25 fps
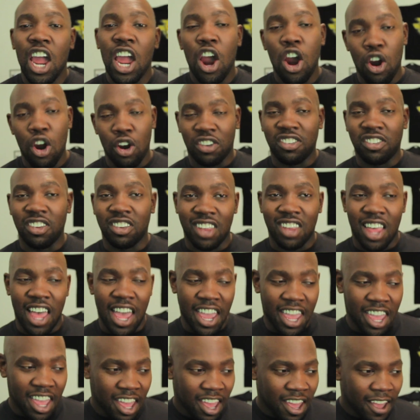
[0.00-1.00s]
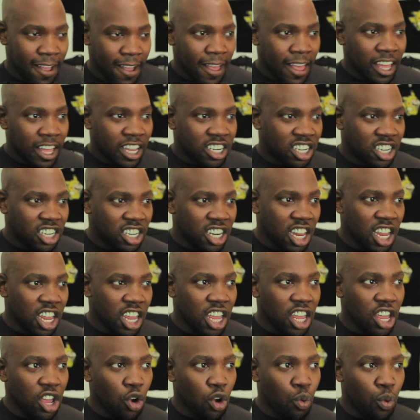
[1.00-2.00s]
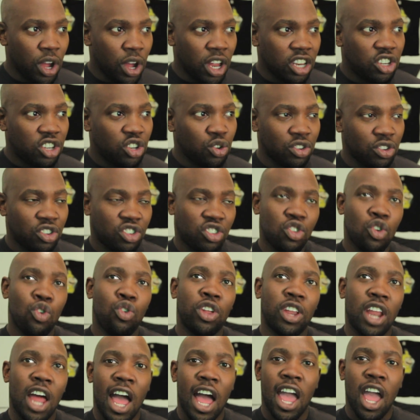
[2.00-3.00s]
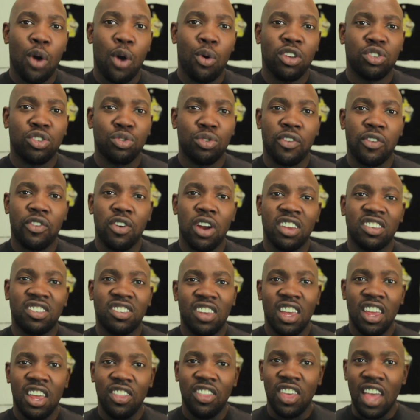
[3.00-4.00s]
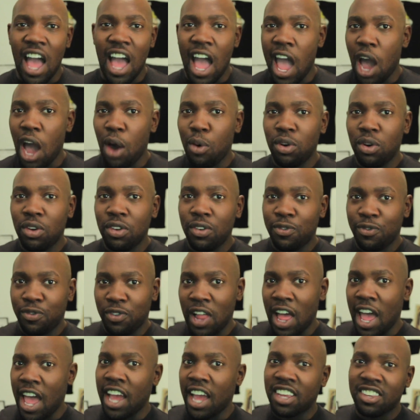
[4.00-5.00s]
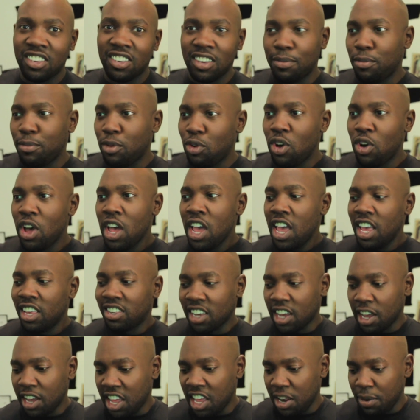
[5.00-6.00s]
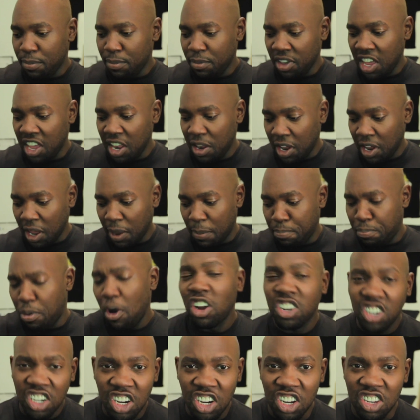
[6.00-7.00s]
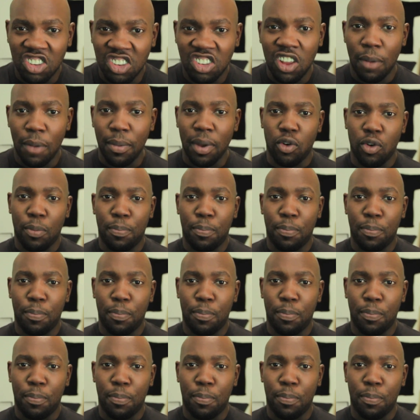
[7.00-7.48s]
it hurts. It's like she went to a school in Iowa, so whenever I see the Iowa flag symbol, it's like I'm getting like punched in the stomach